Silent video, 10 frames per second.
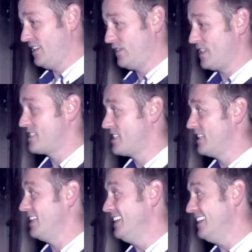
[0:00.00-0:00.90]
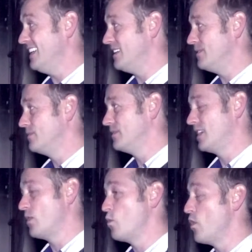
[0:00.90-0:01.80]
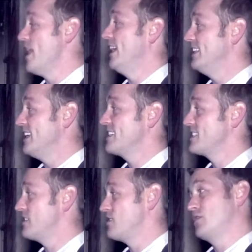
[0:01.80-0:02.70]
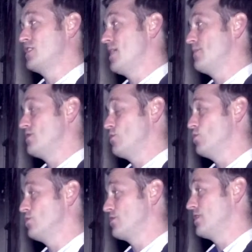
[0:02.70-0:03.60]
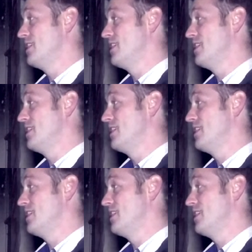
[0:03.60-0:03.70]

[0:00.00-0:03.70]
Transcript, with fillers: if they're still here, mm. I don't want any nasty stuff to happen to us.